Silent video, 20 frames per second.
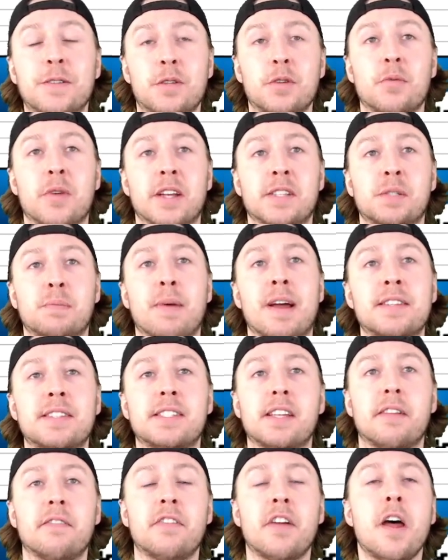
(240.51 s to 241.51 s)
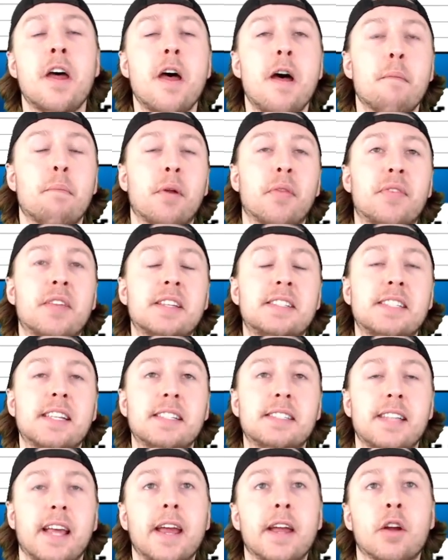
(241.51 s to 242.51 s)
too expensive, but this
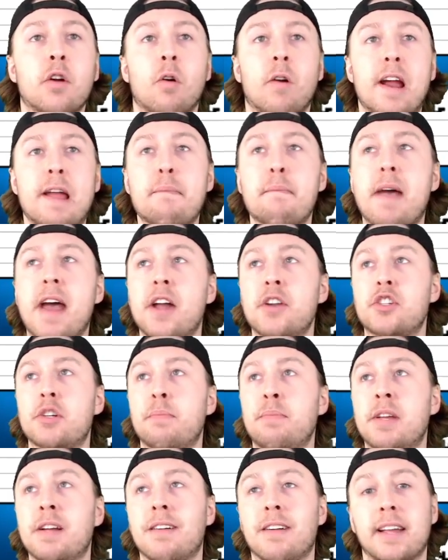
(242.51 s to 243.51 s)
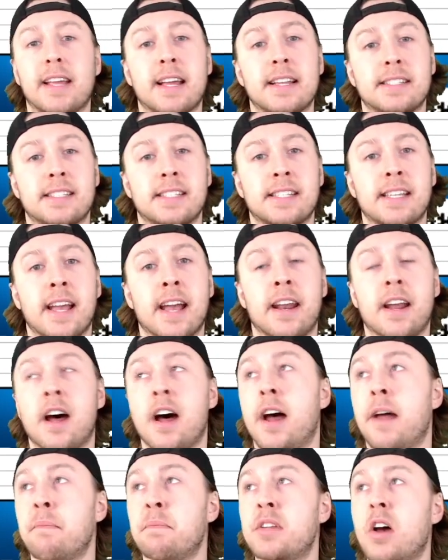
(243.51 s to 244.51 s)
is a great matchup here against the
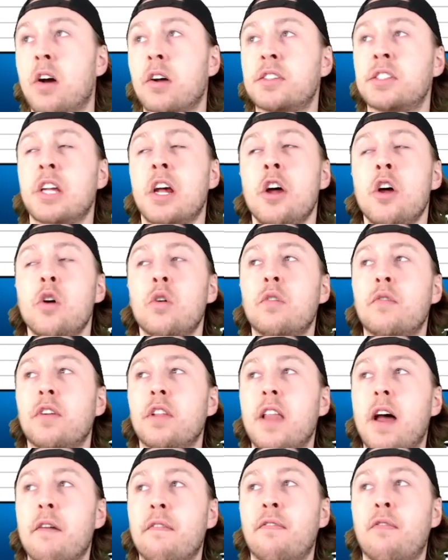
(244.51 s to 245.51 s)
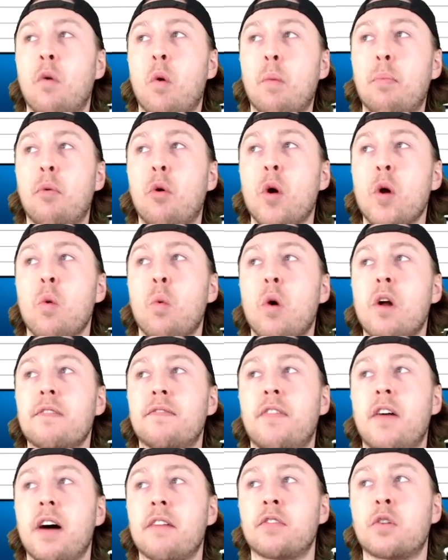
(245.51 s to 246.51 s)
Anaheim Ducks, who've allowed allowed
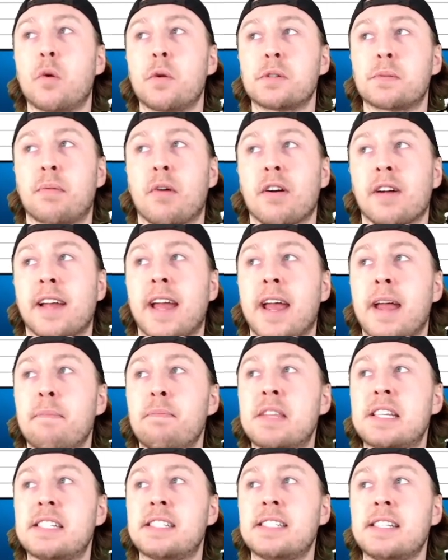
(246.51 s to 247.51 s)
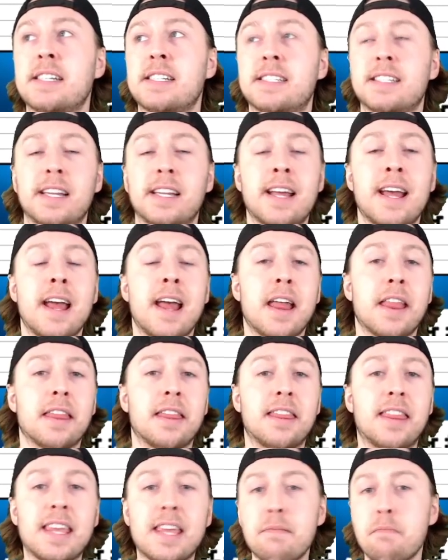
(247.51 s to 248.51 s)
4.15 goals per game this season,
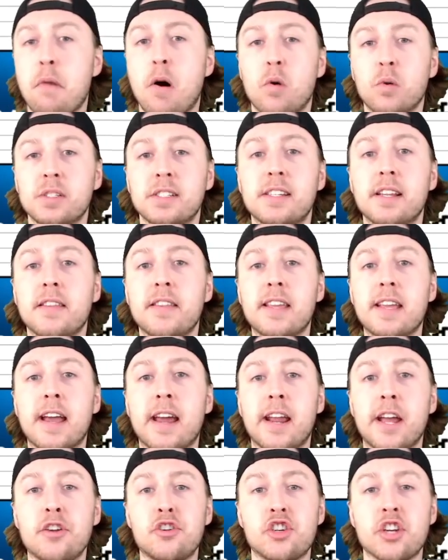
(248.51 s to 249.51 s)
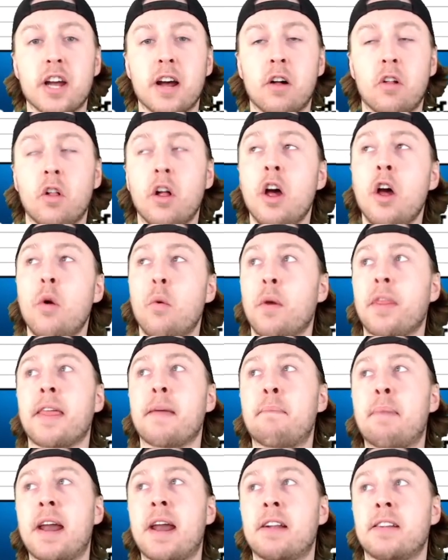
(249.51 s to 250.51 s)
the most in the NHL,
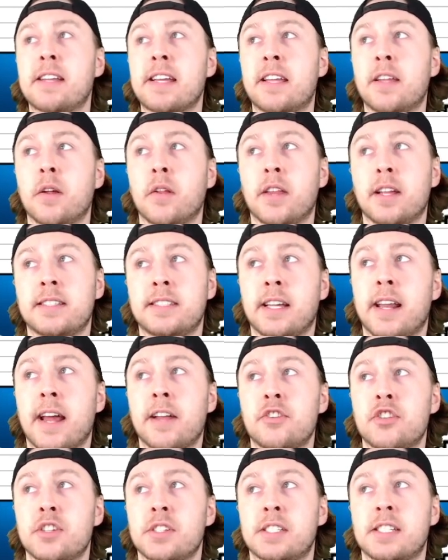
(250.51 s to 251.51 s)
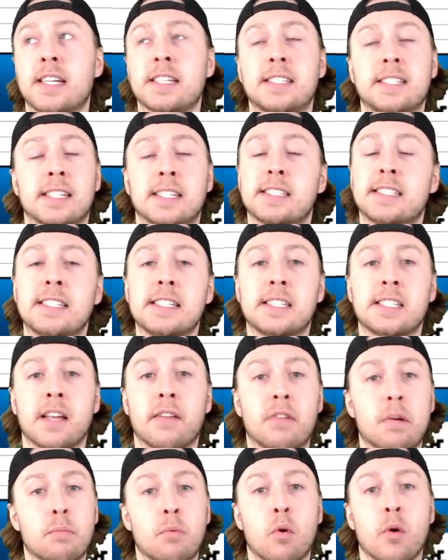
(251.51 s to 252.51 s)
with a penalty kill that's hit at just a
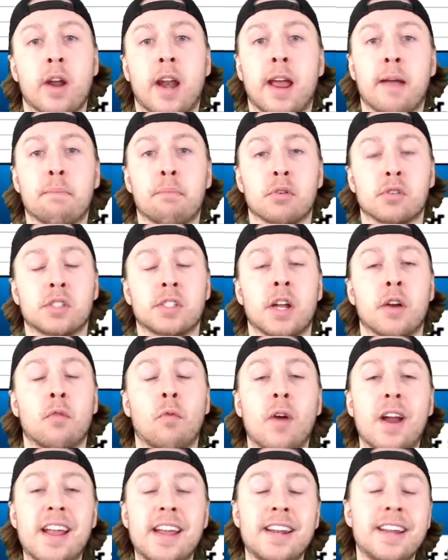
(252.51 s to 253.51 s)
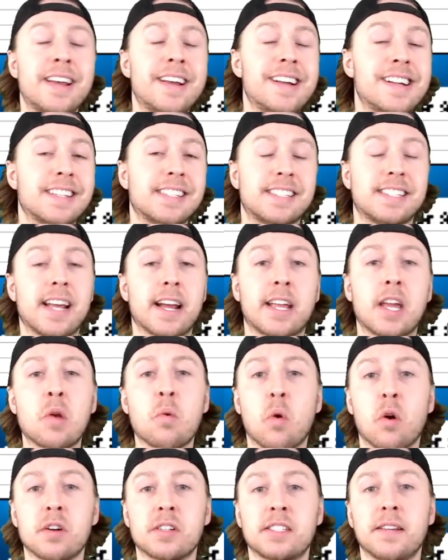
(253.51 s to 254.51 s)
67.8% rate,
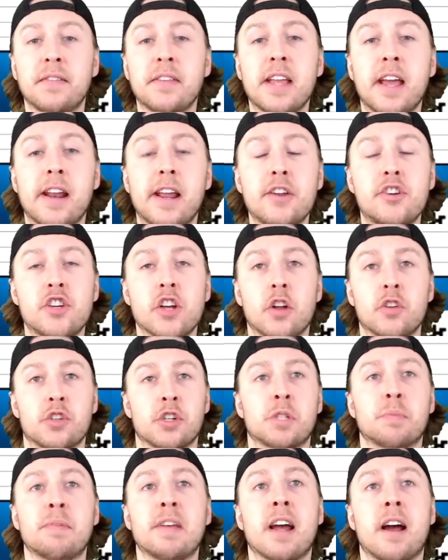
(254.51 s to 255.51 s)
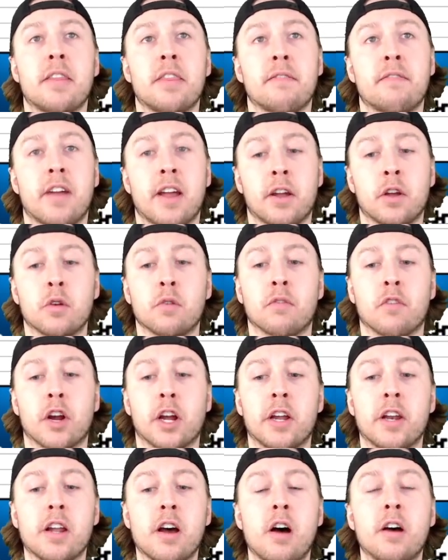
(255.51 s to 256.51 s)
second worst in the NHL, just behind the
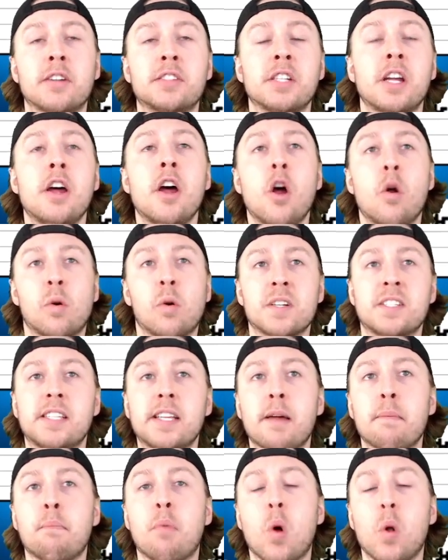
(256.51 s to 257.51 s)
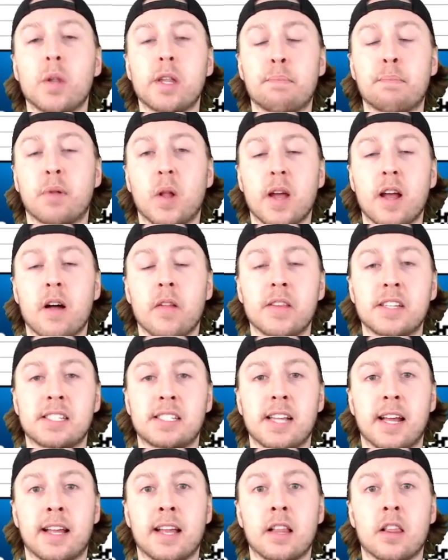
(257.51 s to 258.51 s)
Vancouver Canucks. We're seeing Boldy play on the
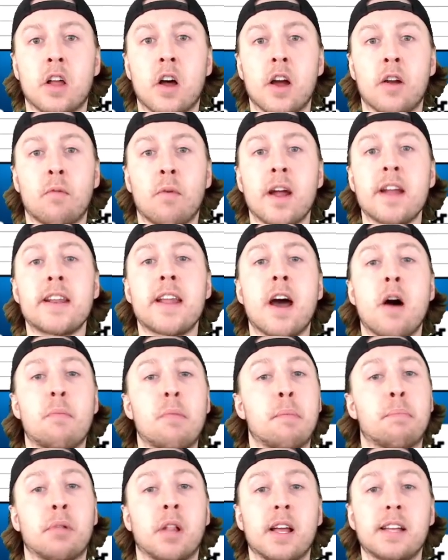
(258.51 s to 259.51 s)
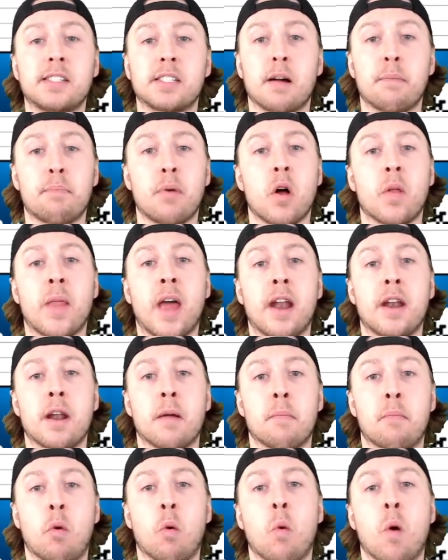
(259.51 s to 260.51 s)
second line right now, but plays up on that
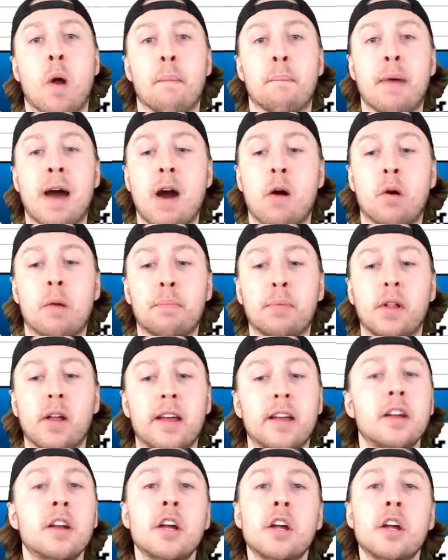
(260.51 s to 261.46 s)
number one power play,